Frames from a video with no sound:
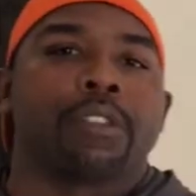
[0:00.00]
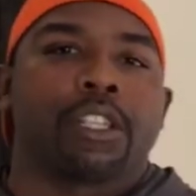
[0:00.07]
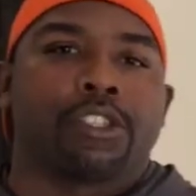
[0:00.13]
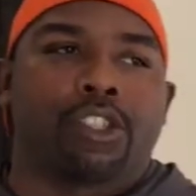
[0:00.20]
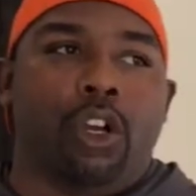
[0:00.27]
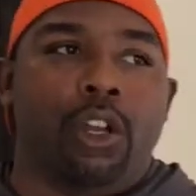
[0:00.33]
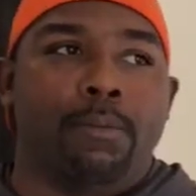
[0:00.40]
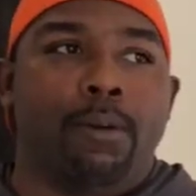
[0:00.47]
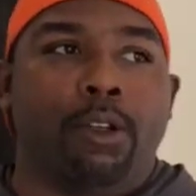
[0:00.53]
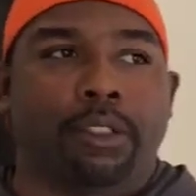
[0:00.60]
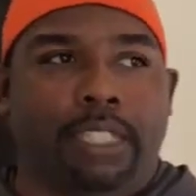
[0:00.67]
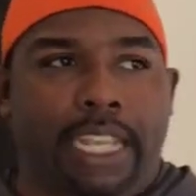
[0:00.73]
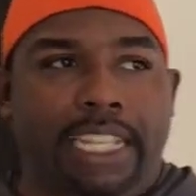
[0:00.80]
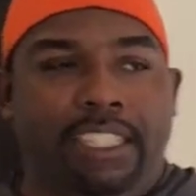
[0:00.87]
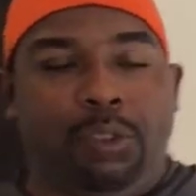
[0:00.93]
So in
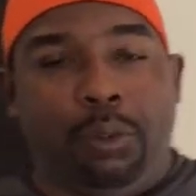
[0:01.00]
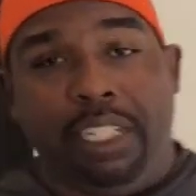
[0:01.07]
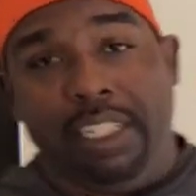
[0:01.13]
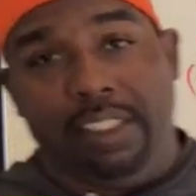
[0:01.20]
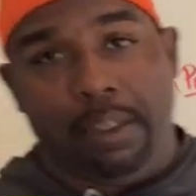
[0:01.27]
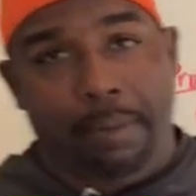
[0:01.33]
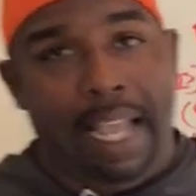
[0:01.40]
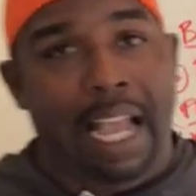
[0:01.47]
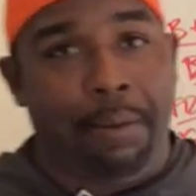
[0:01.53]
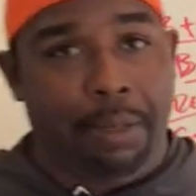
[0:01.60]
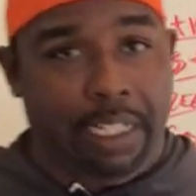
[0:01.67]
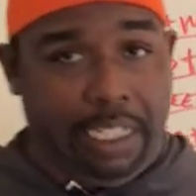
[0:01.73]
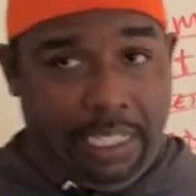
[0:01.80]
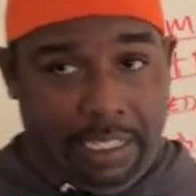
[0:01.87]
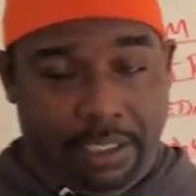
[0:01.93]
most cases, what ends up
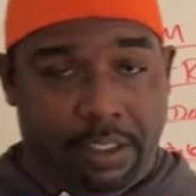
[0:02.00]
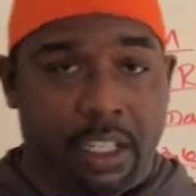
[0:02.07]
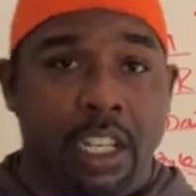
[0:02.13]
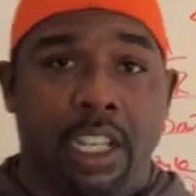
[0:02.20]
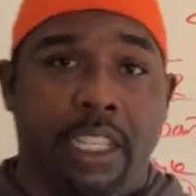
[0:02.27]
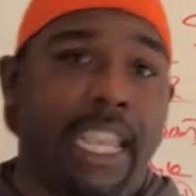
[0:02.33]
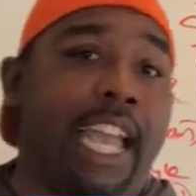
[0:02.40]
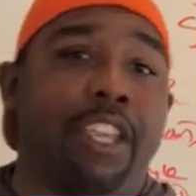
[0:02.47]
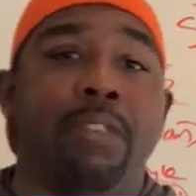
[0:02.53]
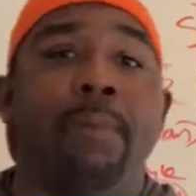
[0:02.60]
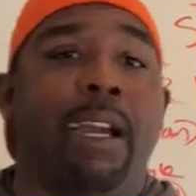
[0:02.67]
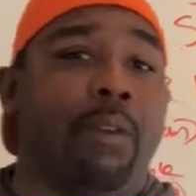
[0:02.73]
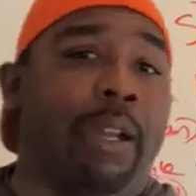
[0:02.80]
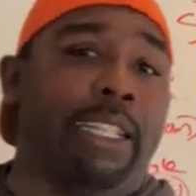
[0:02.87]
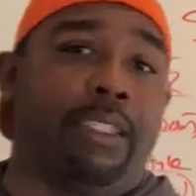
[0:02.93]
happening is, yeah, you
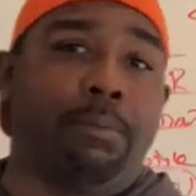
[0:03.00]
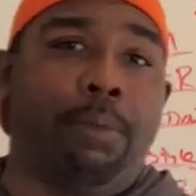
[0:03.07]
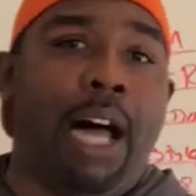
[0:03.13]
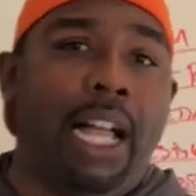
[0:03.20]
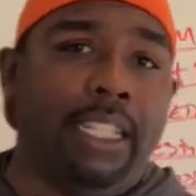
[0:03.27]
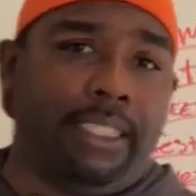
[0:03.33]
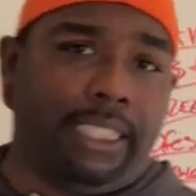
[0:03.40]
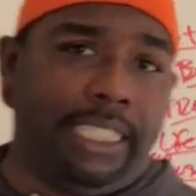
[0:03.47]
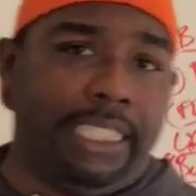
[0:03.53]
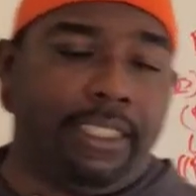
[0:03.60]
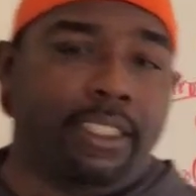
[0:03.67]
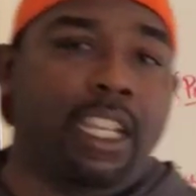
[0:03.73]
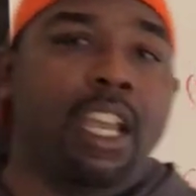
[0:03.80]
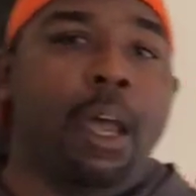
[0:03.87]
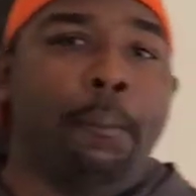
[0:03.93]
might write some
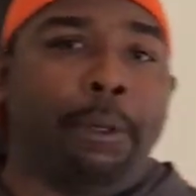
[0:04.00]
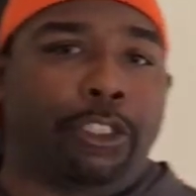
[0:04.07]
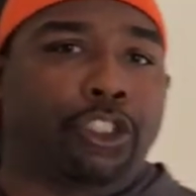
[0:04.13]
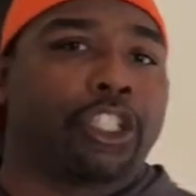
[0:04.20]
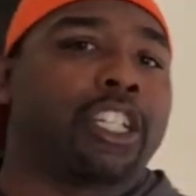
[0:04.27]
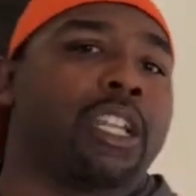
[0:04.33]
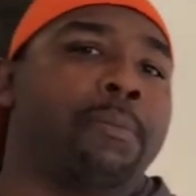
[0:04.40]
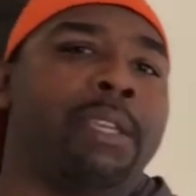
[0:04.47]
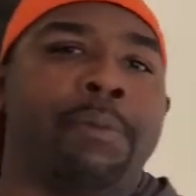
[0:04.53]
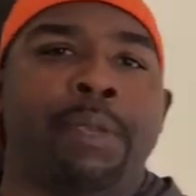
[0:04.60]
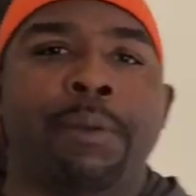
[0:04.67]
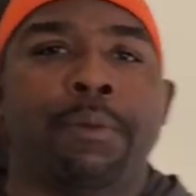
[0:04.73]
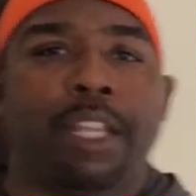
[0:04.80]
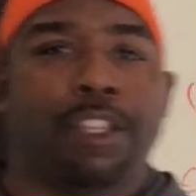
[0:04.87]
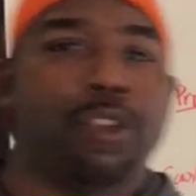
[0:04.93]
policies, but you're going to meet
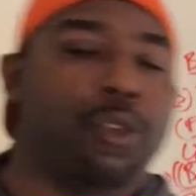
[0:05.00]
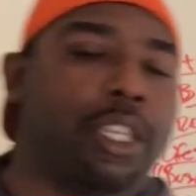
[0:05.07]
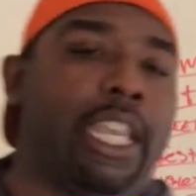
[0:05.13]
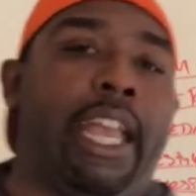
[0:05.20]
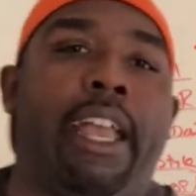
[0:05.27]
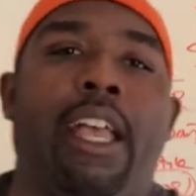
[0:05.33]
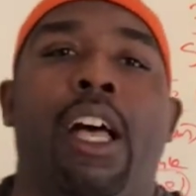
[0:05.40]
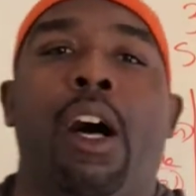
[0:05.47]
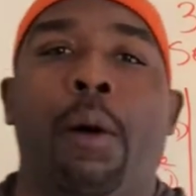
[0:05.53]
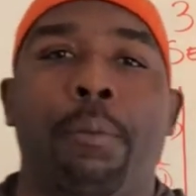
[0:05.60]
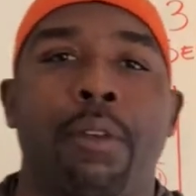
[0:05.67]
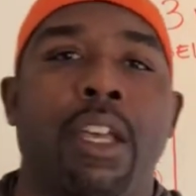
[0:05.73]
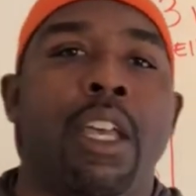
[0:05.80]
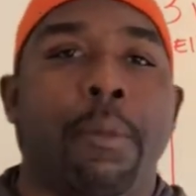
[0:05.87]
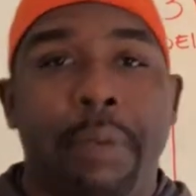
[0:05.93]
people that you can't
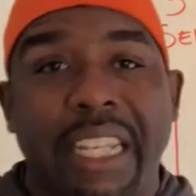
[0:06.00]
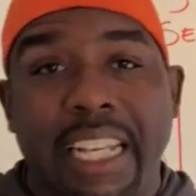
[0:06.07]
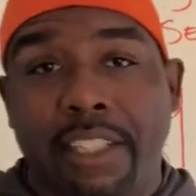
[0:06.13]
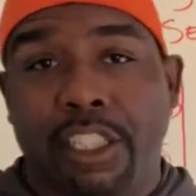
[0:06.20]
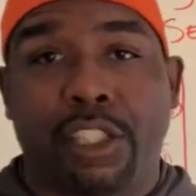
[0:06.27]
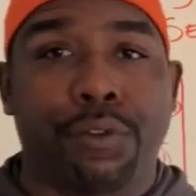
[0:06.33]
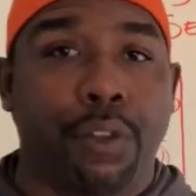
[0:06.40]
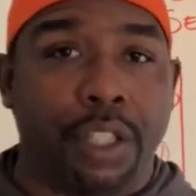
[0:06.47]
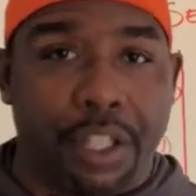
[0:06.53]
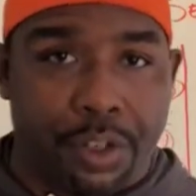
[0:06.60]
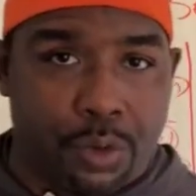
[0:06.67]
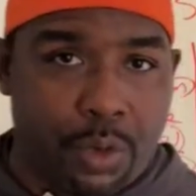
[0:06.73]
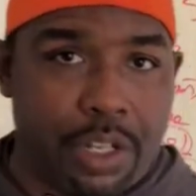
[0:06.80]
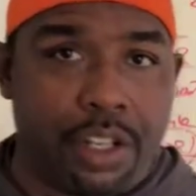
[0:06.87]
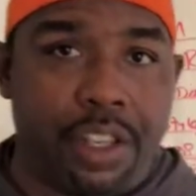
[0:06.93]
help because it's fully
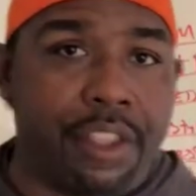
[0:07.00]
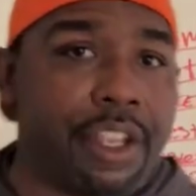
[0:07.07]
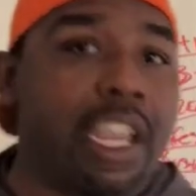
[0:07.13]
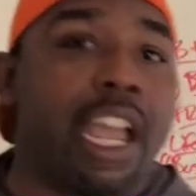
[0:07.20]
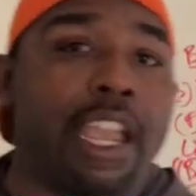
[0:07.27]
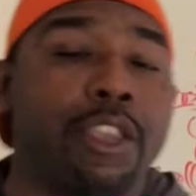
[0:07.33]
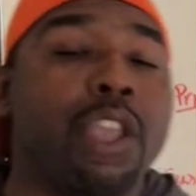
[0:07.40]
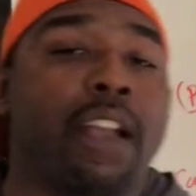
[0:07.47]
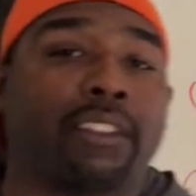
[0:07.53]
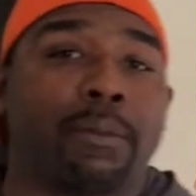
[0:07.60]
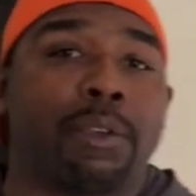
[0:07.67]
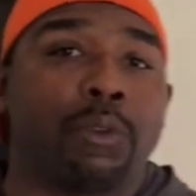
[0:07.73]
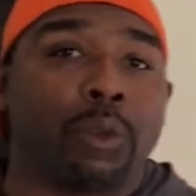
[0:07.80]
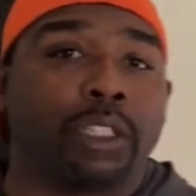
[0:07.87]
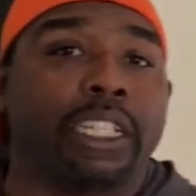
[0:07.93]
underwritten. And you have to
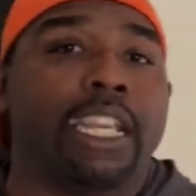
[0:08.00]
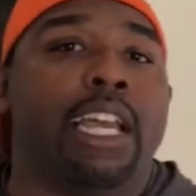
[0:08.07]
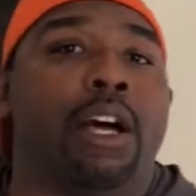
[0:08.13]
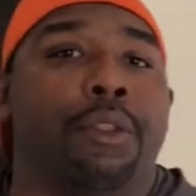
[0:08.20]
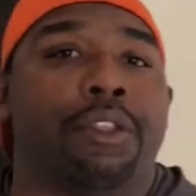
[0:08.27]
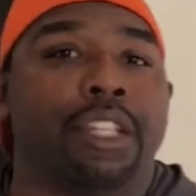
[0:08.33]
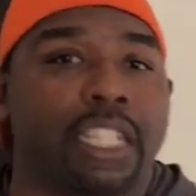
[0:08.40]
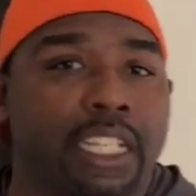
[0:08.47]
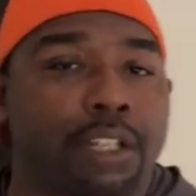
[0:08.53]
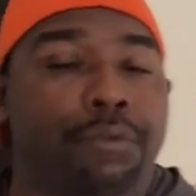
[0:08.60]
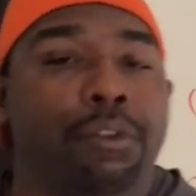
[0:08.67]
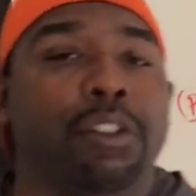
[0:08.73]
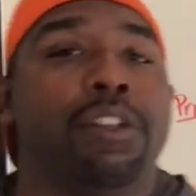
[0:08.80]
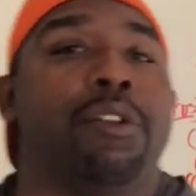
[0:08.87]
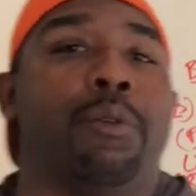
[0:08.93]
be really healthy to get a
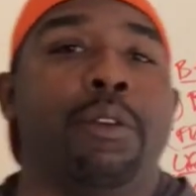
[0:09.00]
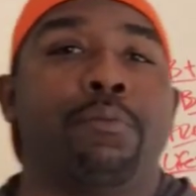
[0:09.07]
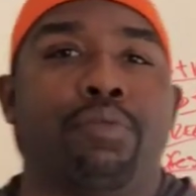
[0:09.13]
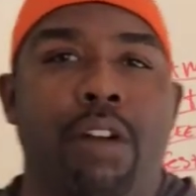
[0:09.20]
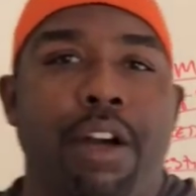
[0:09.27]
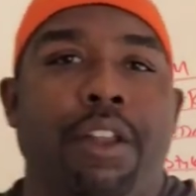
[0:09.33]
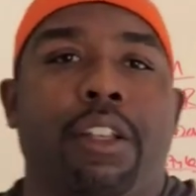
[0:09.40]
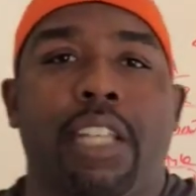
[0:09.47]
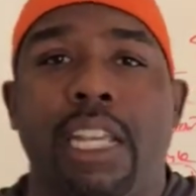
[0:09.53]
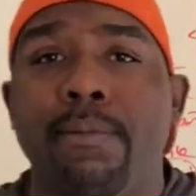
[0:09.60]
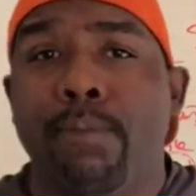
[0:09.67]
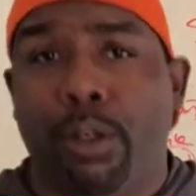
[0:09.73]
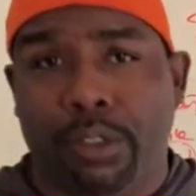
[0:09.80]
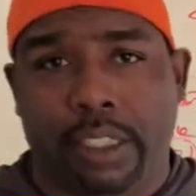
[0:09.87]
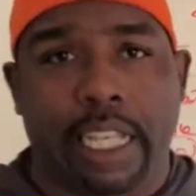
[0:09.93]
fully underwritten product in
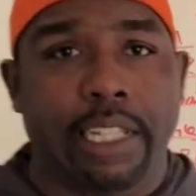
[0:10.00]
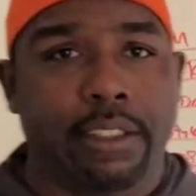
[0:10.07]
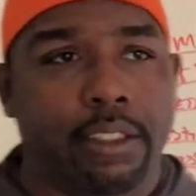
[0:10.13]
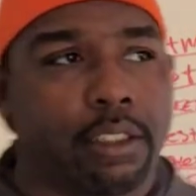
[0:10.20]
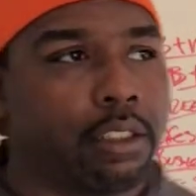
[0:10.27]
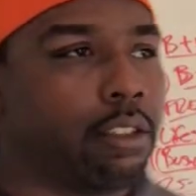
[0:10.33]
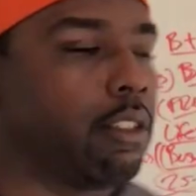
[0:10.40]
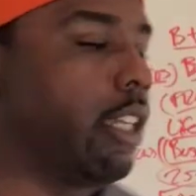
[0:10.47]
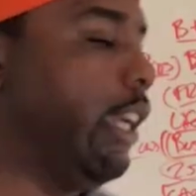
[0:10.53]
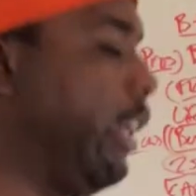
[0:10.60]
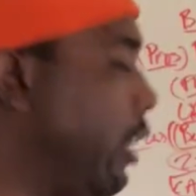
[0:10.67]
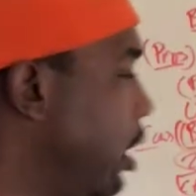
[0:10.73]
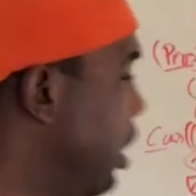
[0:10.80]
most cases, okay?